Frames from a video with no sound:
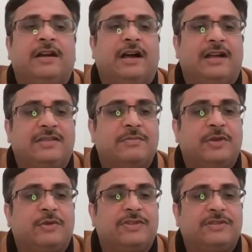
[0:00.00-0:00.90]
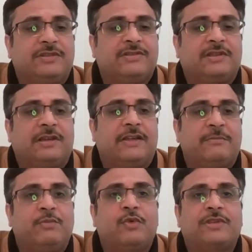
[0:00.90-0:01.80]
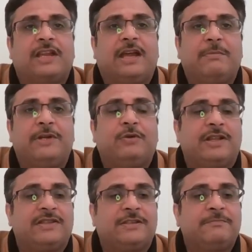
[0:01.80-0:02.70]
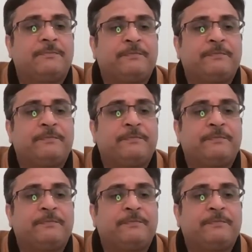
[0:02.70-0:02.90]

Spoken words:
ask me questions. I'm more than happy to answer.